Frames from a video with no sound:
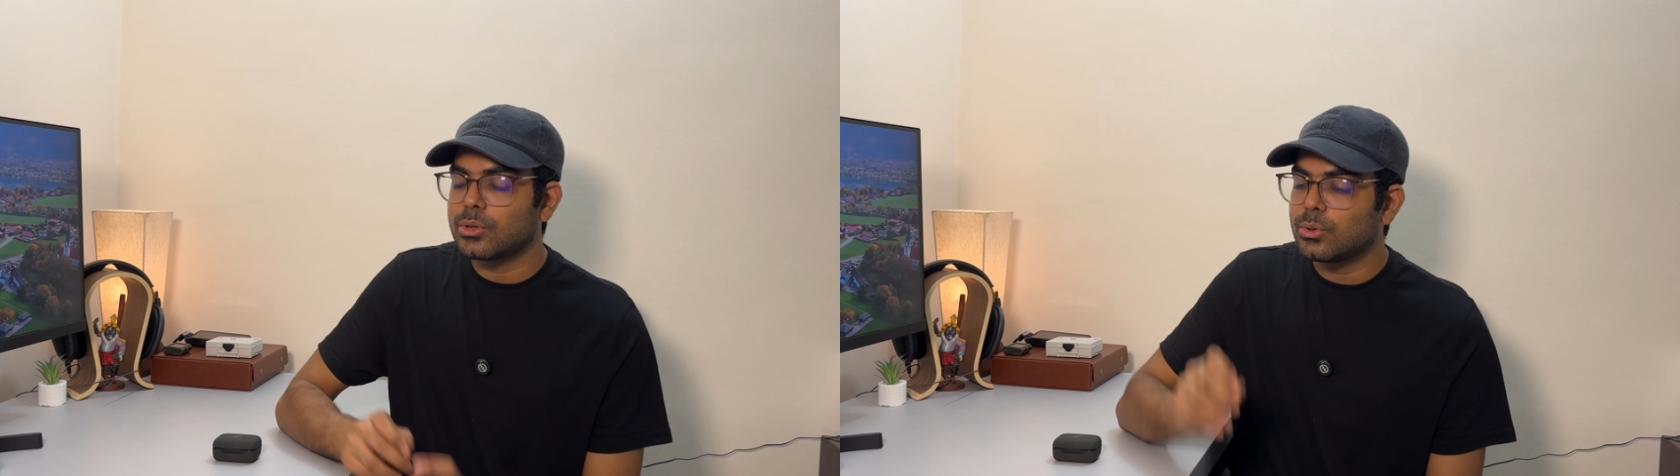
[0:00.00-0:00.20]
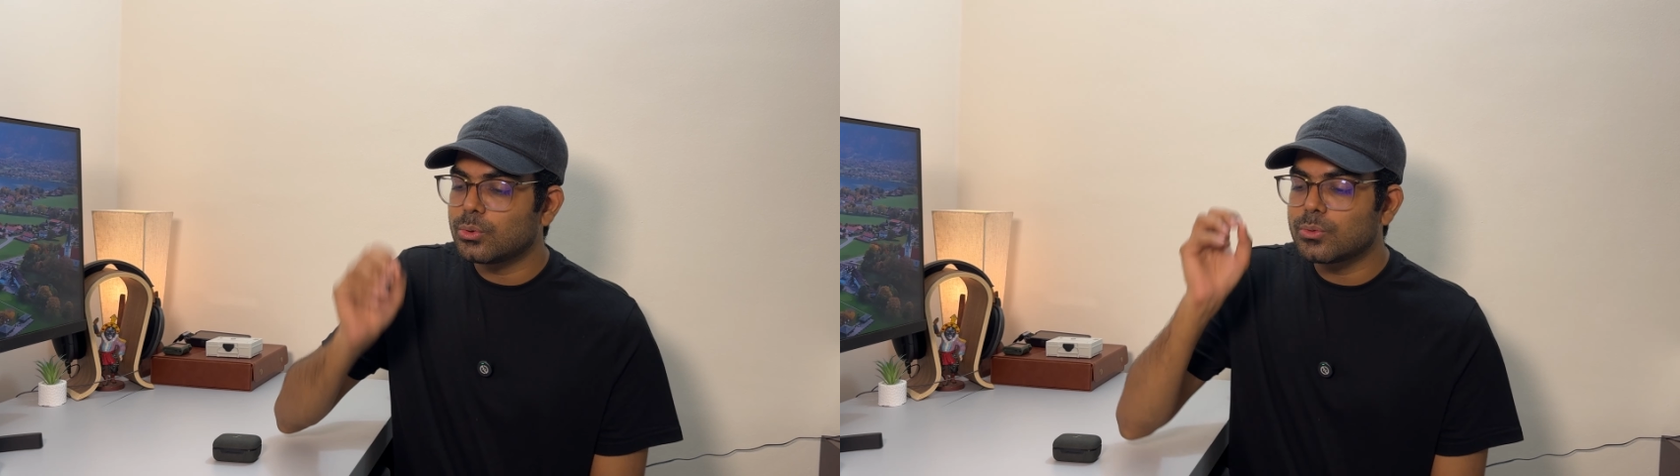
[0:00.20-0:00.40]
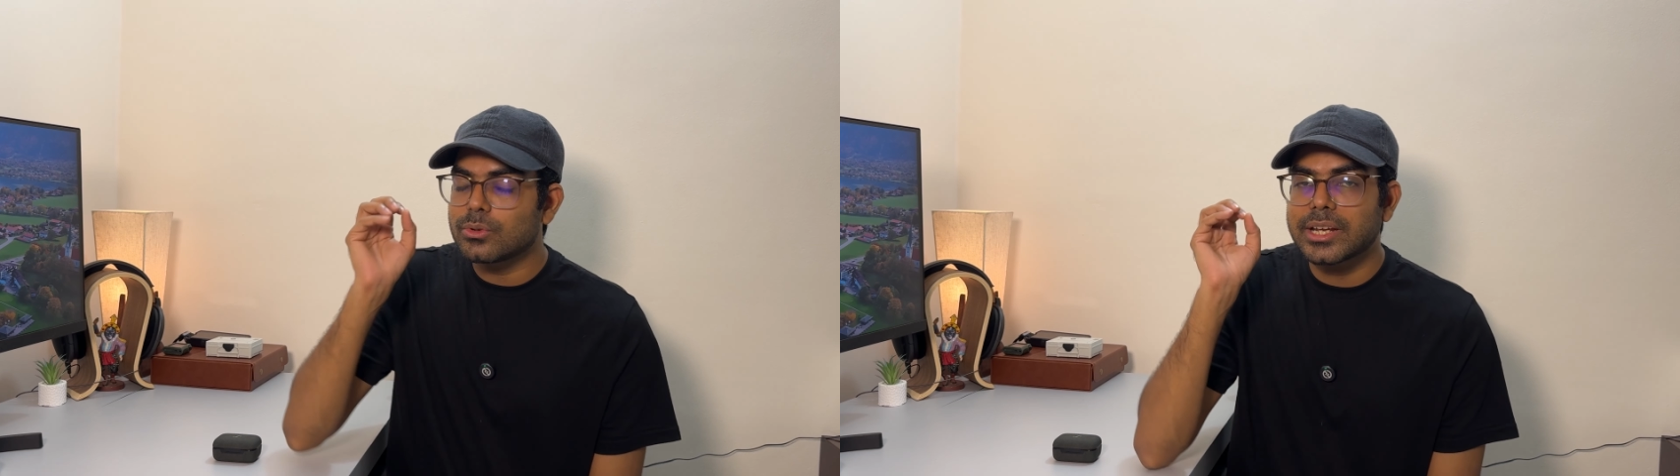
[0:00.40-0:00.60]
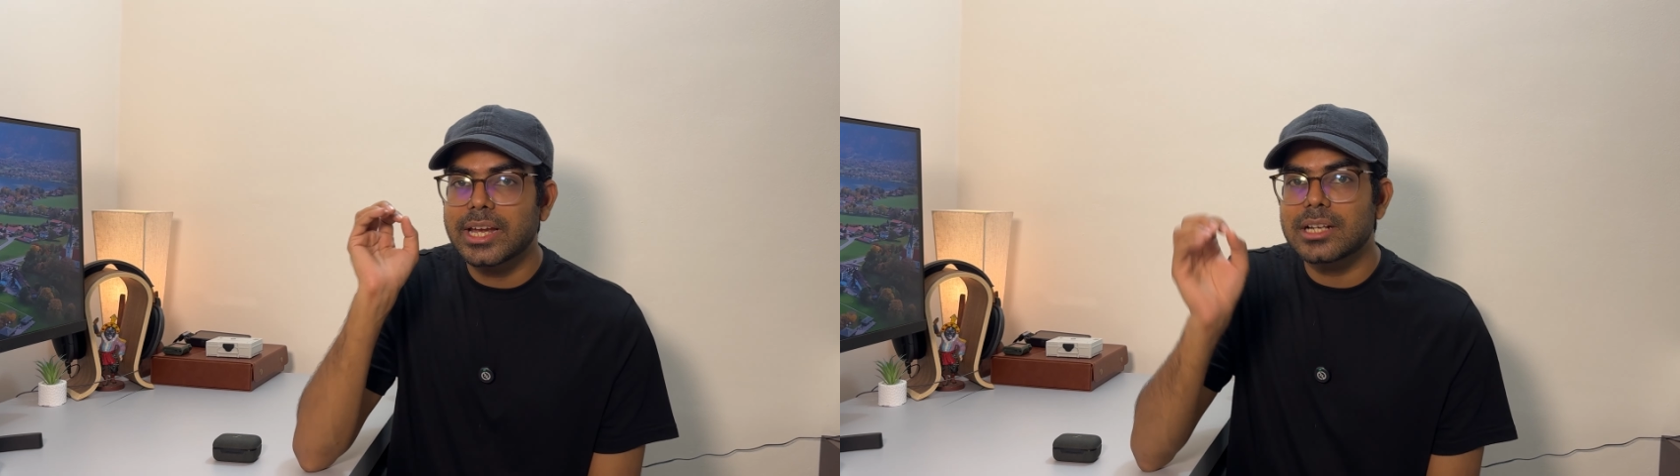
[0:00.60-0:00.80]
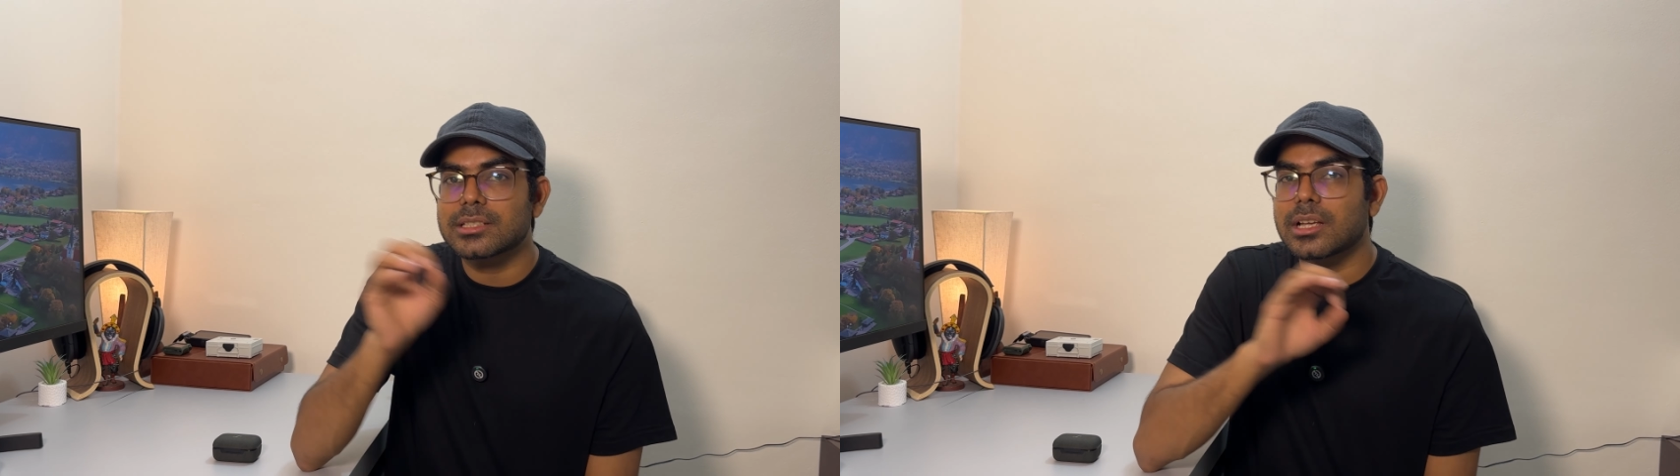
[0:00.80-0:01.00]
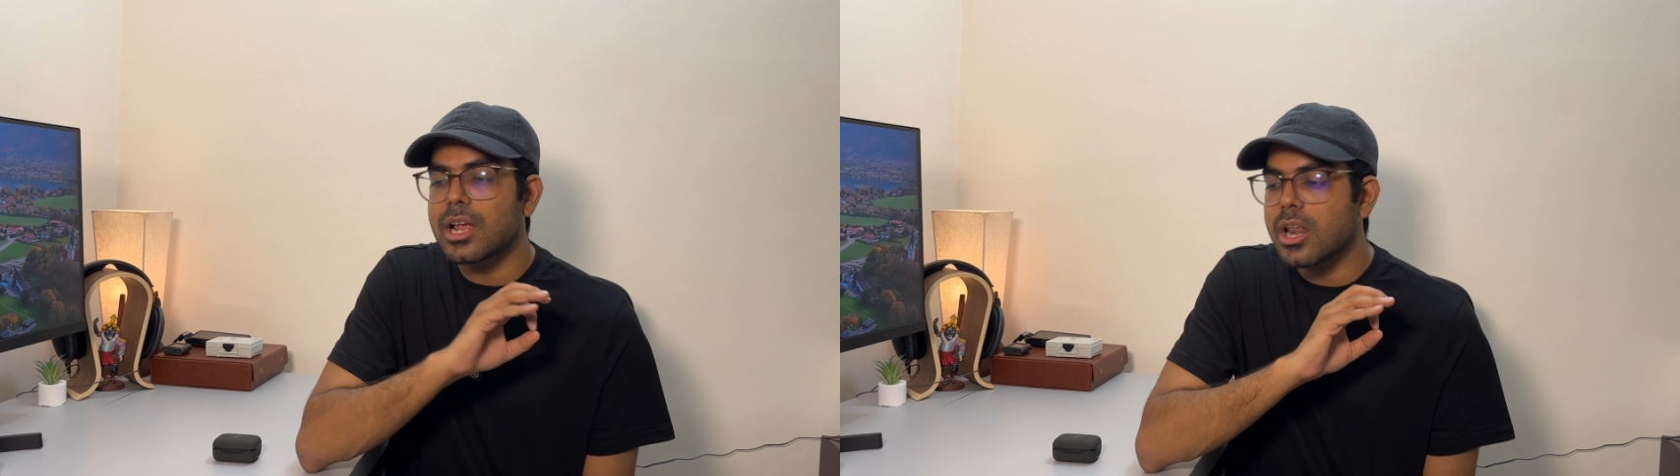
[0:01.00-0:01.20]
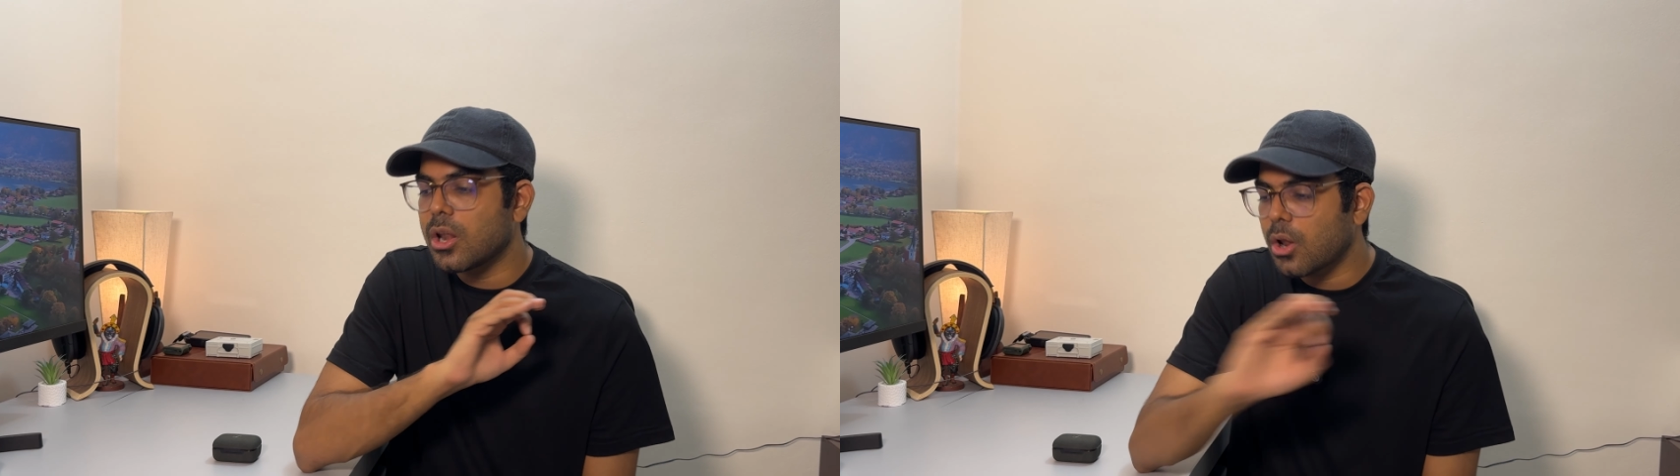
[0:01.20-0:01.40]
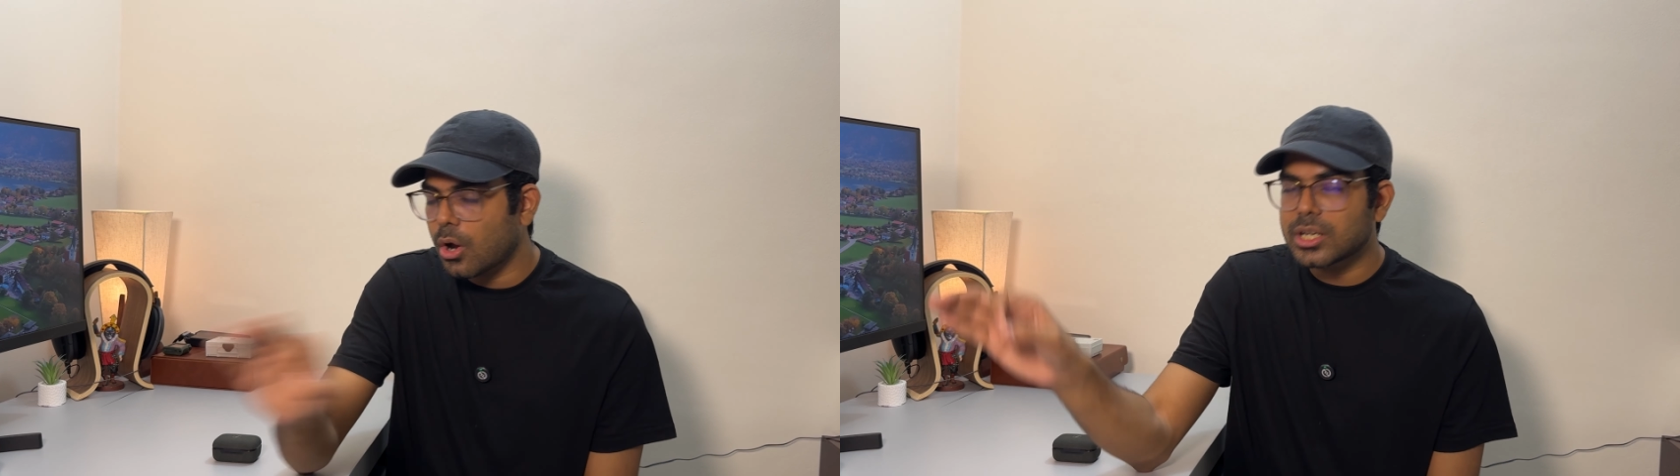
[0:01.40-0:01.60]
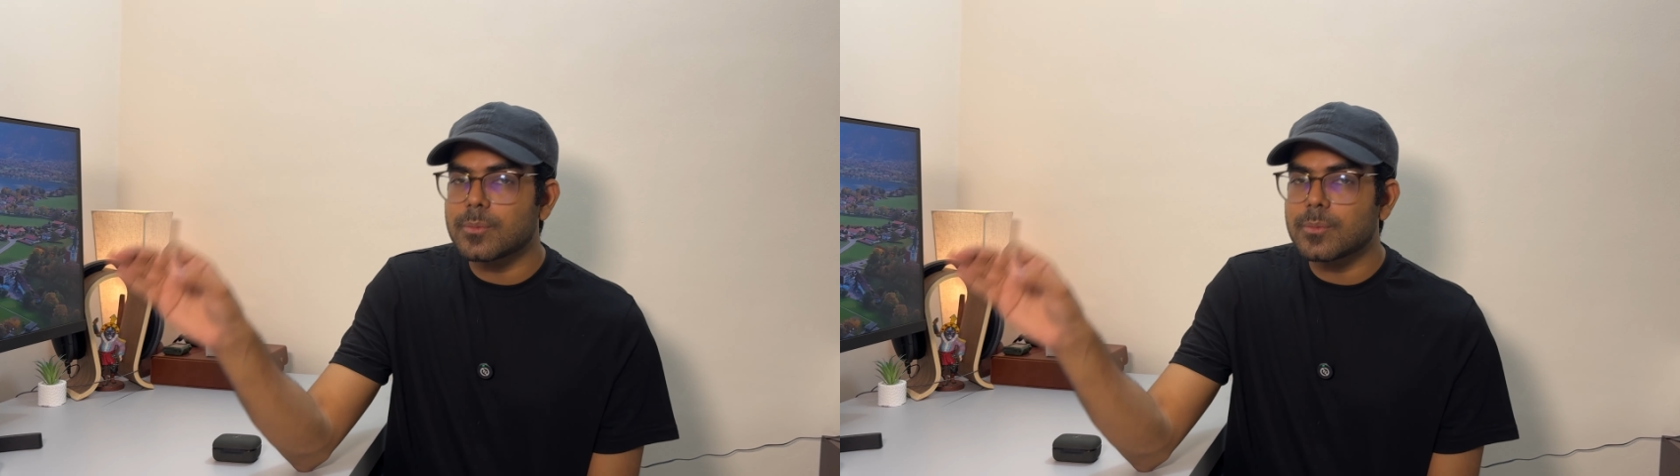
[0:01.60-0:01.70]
who cares a lot